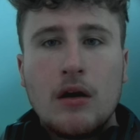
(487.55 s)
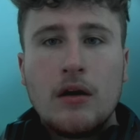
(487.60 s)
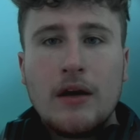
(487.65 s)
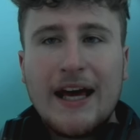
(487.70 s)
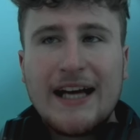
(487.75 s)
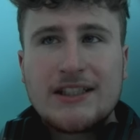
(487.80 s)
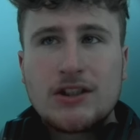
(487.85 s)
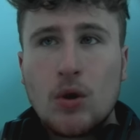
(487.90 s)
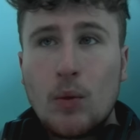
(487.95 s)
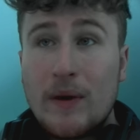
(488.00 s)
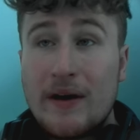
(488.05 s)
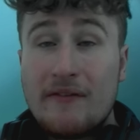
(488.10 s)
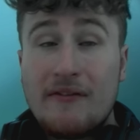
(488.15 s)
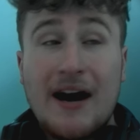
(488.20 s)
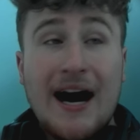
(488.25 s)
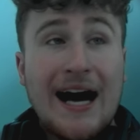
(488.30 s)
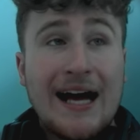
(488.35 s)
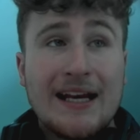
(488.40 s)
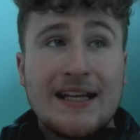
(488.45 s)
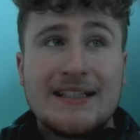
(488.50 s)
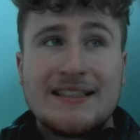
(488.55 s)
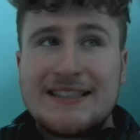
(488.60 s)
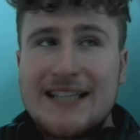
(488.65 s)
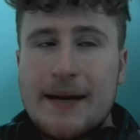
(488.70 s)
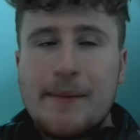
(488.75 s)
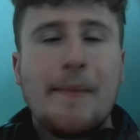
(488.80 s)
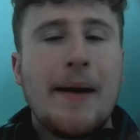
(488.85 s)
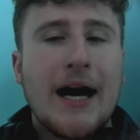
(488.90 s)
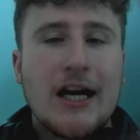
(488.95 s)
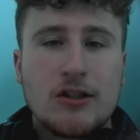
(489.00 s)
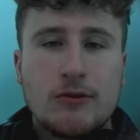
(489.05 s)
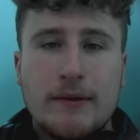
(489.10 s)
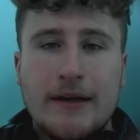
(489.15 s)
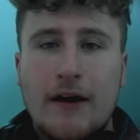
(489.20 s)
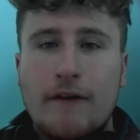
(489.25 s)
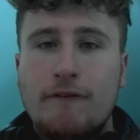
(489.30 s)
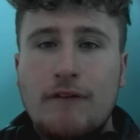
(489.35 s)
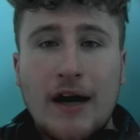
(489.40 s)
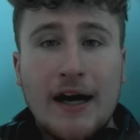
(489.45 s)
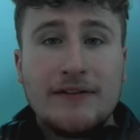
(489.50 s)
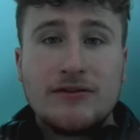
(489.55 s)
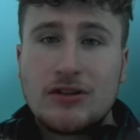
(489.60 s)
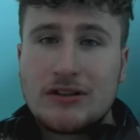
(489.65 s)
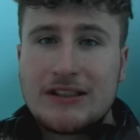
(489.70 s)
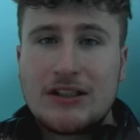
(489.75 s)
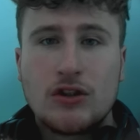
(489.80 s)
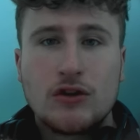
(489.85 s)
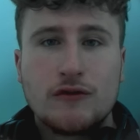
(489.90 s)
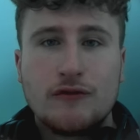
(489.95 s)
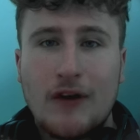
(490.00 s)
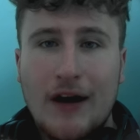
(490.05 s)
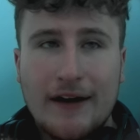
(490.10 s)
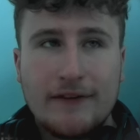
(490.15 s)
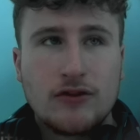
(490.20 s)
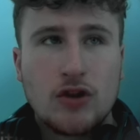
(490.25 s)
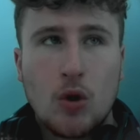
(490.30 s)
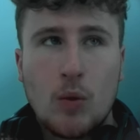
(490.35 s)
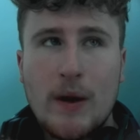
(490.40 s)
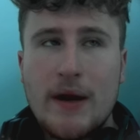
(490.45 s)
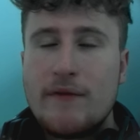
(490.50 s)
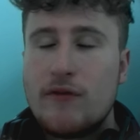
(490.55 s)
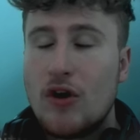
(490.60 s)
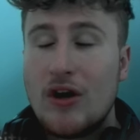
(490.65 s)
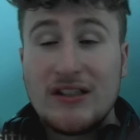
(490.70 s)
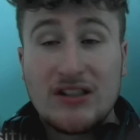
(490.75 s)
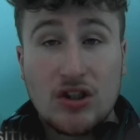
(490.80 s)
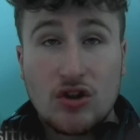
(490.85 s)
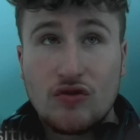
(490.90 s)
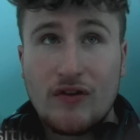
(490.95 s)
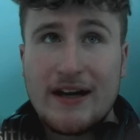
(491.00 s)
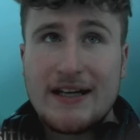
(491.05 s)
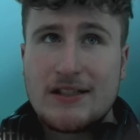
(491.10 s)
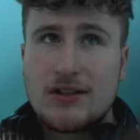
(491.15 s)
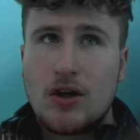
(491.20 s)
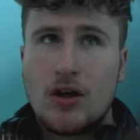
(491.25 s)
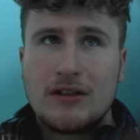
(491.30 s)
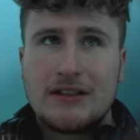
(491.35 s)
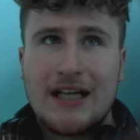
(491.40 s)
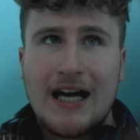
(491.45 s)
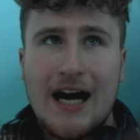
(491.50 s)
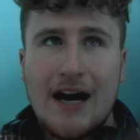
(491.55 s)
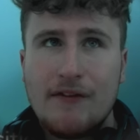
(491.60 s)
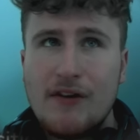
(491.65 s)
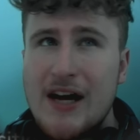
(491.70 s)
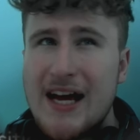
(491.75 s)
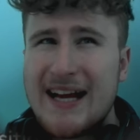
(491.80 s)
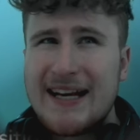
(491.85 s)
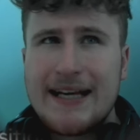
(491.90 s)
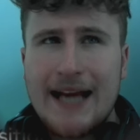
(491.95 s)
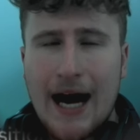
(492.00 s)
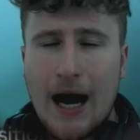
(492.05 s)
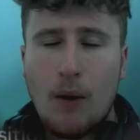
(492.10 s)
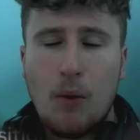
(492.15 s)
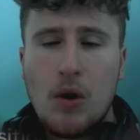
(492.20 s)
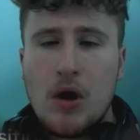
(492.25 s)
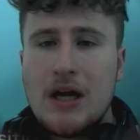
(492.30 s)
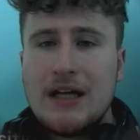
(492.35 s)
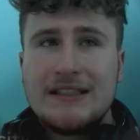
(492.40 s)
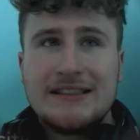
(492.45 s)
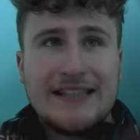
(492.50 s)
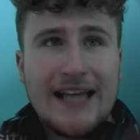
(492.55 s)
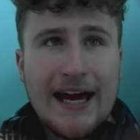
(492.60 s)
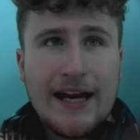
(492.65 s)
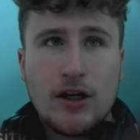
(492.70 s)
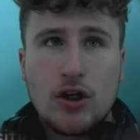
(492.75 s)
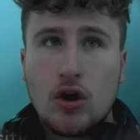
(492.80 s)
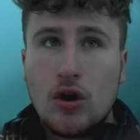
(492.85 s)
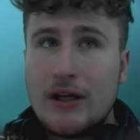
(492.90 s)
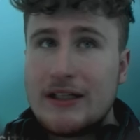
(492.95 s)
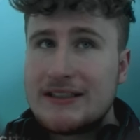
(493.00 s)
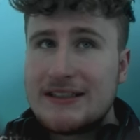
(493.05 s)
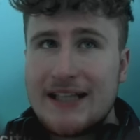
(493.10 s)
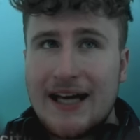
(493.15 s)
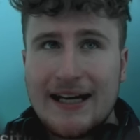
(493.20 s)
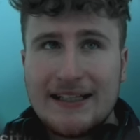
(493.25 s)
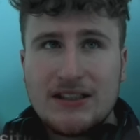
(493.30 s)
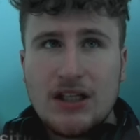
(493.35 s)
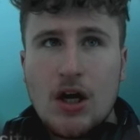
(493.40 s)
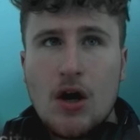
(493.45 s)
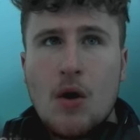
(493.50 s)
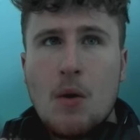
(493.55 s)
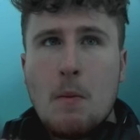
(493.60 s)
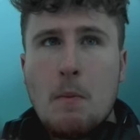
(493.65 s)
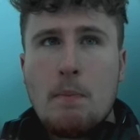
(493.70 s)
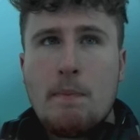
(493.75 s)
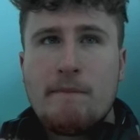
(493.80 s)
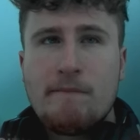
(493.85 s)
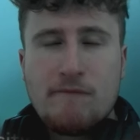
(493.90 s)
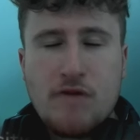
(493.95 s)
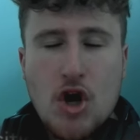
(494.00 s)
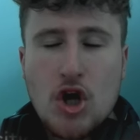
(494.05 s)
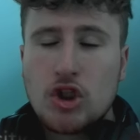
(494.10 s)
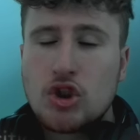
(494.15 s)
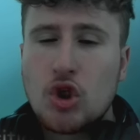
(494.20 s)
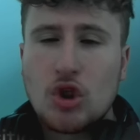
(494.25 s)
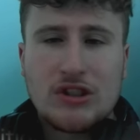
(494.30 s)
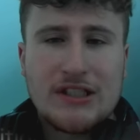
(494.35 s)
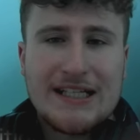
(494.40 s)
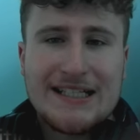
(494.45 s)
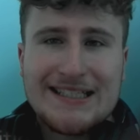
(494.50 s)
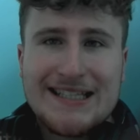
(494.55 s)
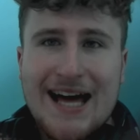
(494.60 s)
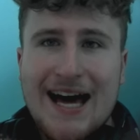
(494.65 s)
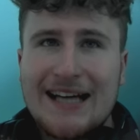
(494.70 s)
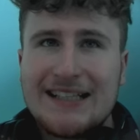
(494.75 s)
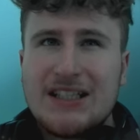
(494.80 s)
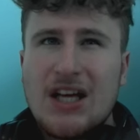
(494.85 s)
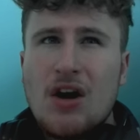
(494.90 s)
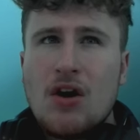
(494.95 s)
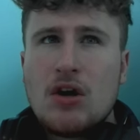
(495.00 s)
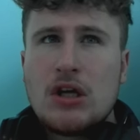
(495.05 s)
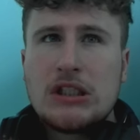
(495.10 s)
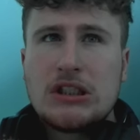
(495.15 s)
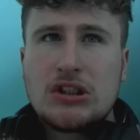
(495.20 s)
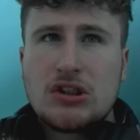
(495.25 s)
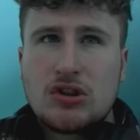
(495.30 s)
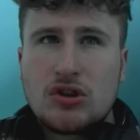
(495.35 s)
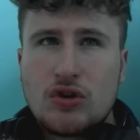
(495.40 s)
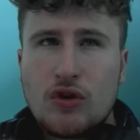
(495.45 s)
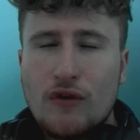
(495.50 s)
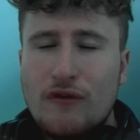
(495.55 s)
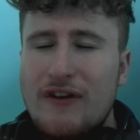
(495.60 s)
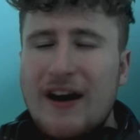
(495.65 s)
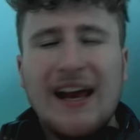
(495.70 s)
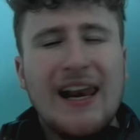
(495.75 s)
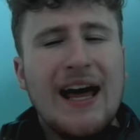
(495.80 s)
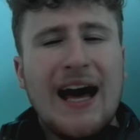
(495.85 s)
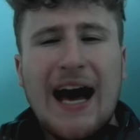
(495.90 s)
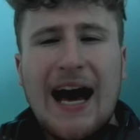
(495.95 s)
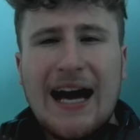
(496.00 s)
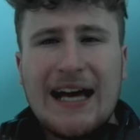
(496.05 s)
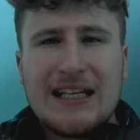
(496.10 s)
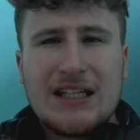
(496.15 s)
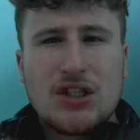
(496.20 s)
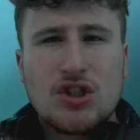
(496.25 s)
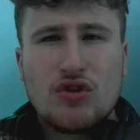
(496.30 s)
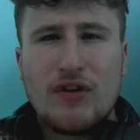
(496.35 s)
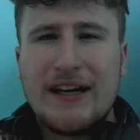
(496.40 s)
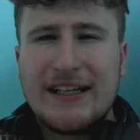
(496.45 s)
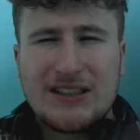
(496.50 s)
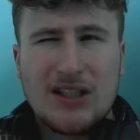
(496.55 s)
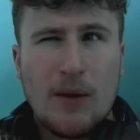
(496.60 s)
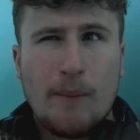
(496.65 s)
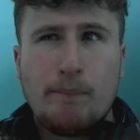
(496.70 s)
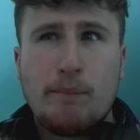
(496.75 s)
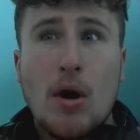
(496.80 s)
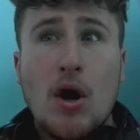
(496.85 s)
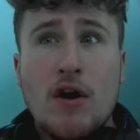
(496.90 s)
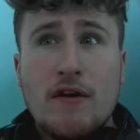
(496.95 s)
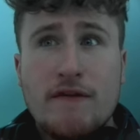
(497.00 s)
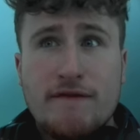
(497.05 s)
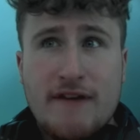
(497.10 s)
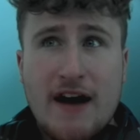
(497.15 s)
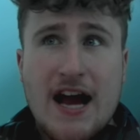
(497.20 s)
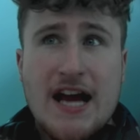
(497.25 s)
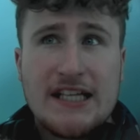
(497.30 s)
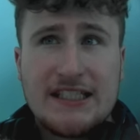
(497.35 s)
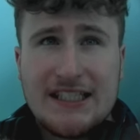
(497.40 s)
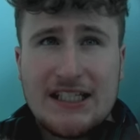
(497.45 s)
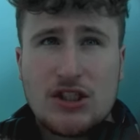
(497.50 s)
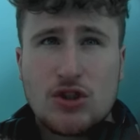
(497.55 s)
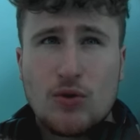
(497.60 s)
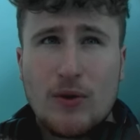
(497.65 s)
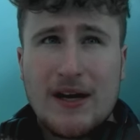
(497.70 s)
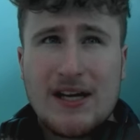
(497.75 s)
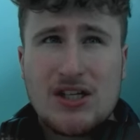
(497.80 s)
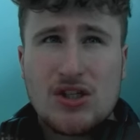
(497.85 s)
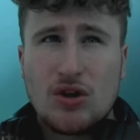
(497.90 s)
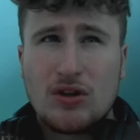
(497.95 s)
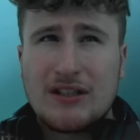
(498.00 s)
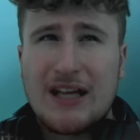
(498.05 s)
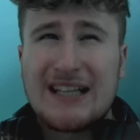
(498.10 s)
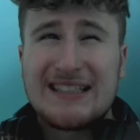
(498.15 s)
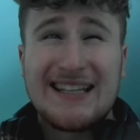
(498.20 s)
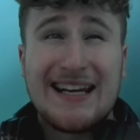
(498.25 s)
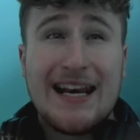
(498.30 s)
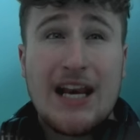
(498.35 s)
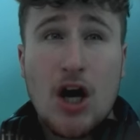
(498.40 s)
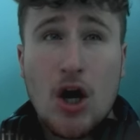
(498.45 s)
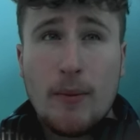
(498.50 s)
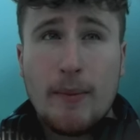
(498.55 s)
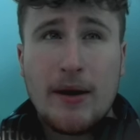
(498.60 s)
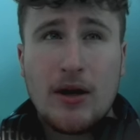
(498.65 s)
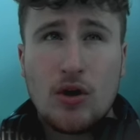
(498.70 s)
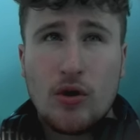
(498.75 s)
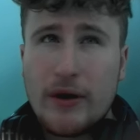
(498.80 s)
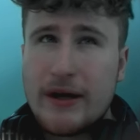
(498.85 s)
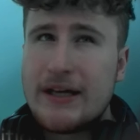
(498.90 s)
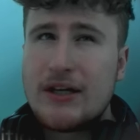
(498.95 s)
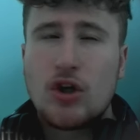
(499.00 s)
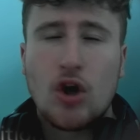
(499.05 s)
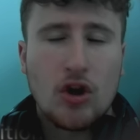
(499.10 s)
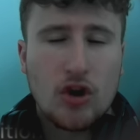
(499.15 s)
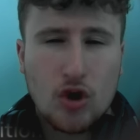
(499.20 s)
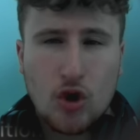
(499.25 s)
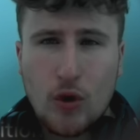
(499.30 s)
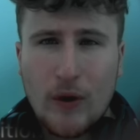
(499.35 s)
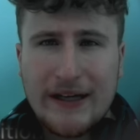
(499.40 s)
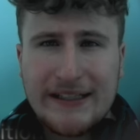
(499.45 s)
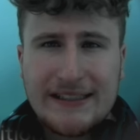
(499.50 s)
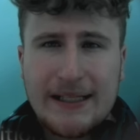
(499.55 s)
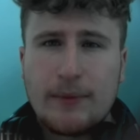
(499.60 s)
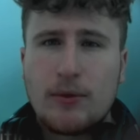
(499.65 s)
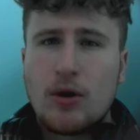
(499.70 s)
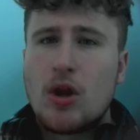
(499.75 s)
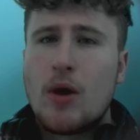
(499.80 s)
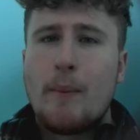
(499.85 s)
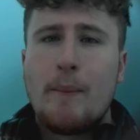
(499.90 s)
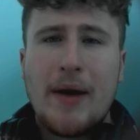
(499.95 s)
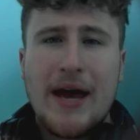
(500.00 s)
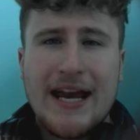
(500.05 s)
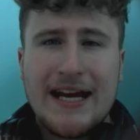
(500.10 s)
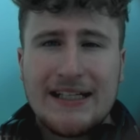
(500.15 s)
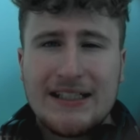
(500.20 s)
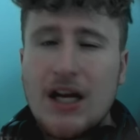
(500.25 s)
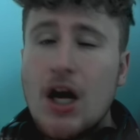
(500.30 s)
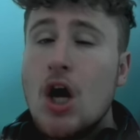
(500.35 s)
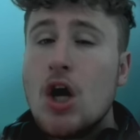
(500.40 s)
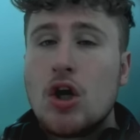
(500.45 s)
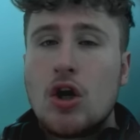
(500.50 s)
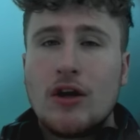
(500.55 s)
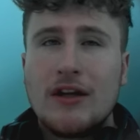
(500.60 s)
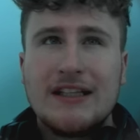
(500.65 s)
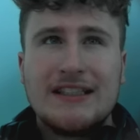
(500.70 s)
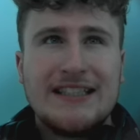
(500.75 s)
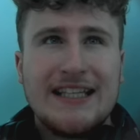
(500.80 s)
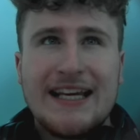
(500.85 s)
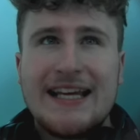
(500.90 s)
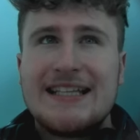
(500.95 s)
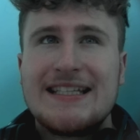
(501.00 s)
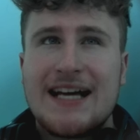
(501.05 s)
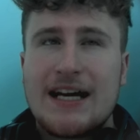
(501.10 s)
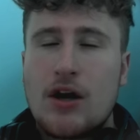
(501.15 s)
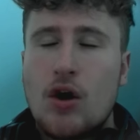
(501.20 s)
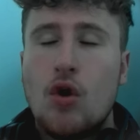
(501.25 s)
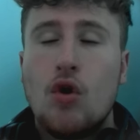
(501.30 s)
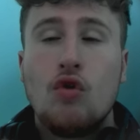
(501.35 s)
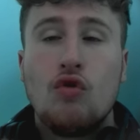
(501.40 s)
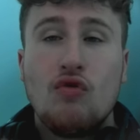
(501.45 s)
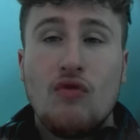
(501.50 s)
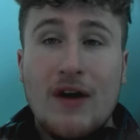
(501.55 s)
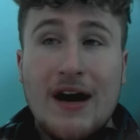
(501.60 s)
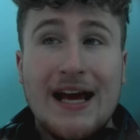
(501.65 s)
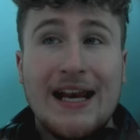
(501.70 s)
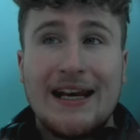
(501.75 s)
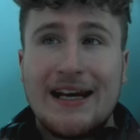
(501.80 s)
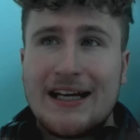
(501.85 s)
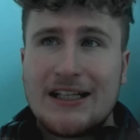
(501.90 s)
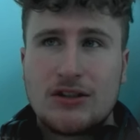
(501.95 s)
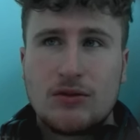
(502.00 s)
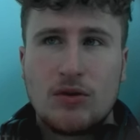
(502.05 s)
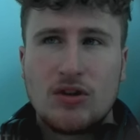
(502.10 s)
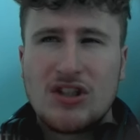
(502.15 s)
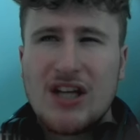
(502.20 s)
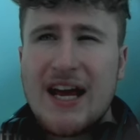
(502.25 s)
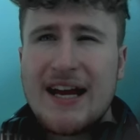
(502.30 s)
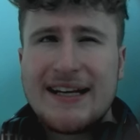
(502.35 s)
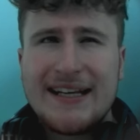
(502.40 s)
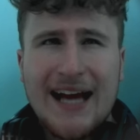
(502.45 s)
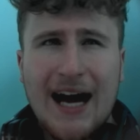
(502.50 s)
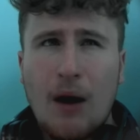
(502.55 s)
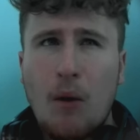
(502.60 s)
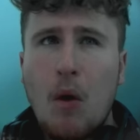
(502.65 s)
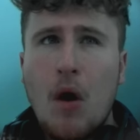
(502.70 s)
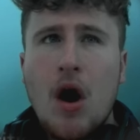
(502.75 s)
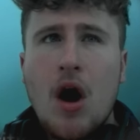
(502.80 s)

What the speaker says: Next up, we have Allan Saint-Maximin. Now, 5-star skills, 5-star weave is a great start to have. Now, technical is nice. First touch is nice. Trivela and Trickster, both very situational. So that's a little bit annoying. Got the quick step, got the ping, got the tiki-taka, all really nice ones. Now,